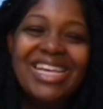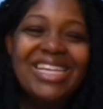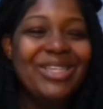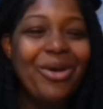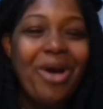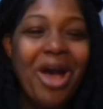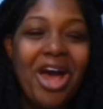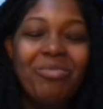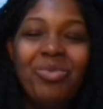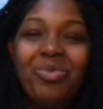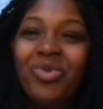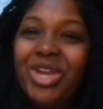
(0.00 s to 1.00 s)
So
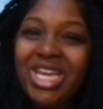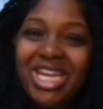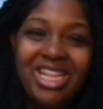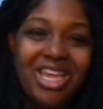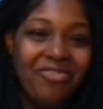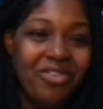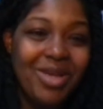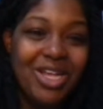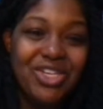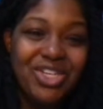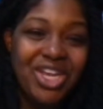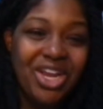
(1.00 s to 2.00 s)
I'm reading the
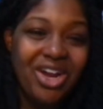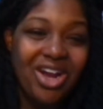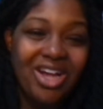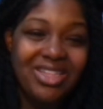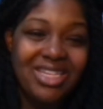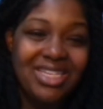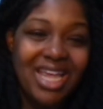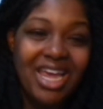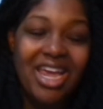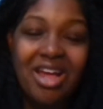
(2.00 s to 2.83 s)
information here on the site.